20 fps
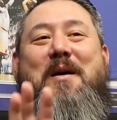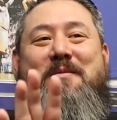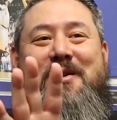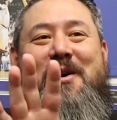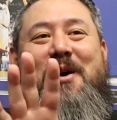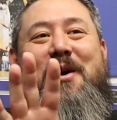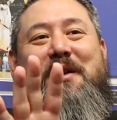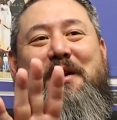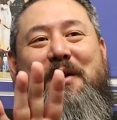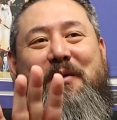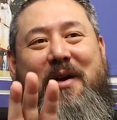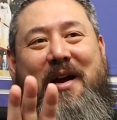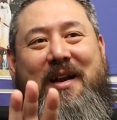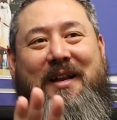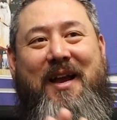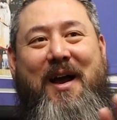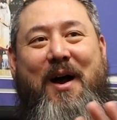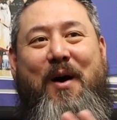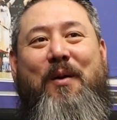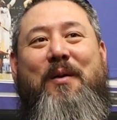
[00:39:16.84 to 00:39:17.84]
I'm calling it right
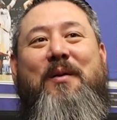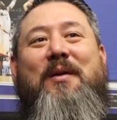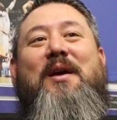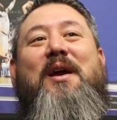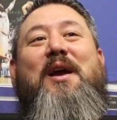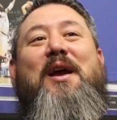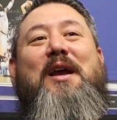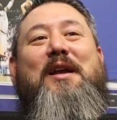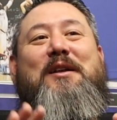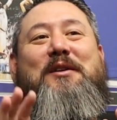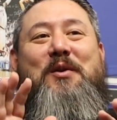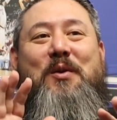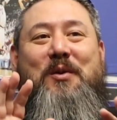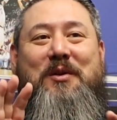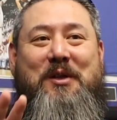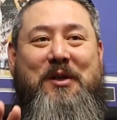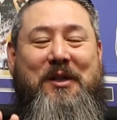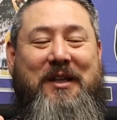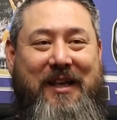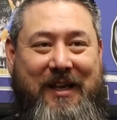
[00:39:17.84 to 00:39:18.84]
now. He's
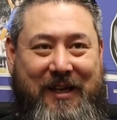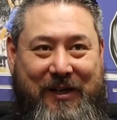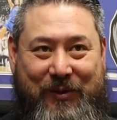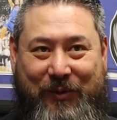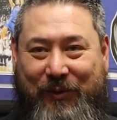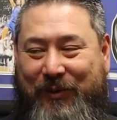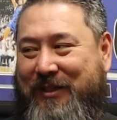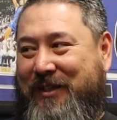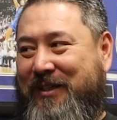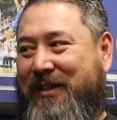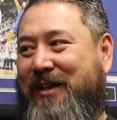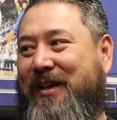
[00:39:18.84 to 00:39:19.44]
going to the Eagles.